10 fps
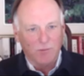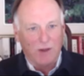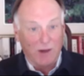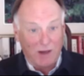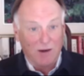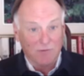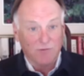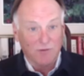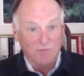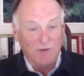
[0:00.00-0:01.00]
they
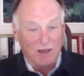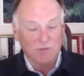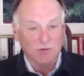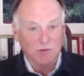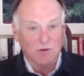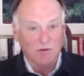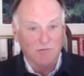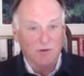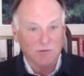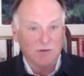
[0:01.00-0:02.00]
account for the vast majority
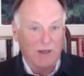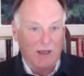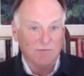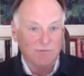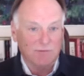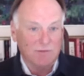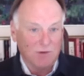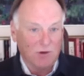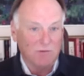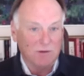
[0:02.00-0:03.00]
of folks that have
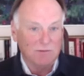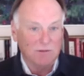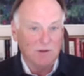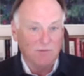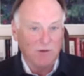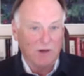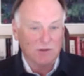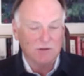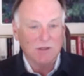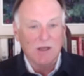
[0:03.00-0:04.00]
COVID
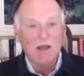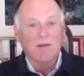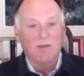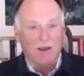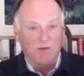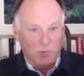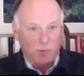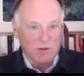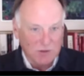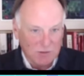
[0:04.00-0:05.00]
infections. They
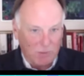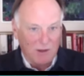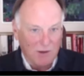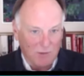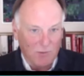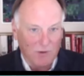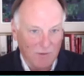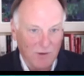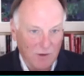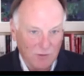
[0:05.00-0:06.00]
participated in one
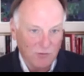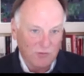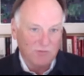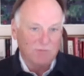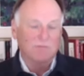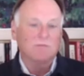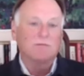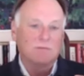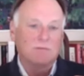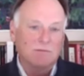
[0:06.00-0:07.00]
of those
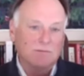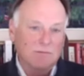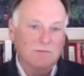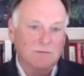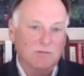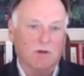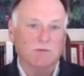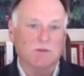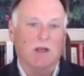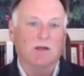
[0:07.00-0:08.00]

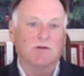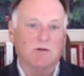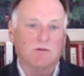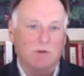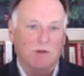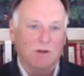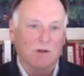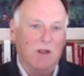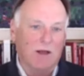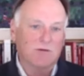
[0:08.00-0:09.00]
circumstances within
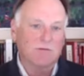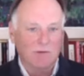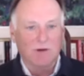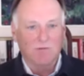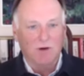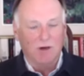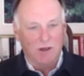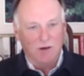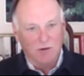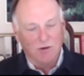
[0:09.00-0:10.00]
the very
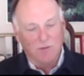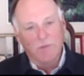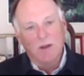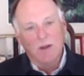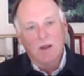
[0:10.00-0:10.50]
near term.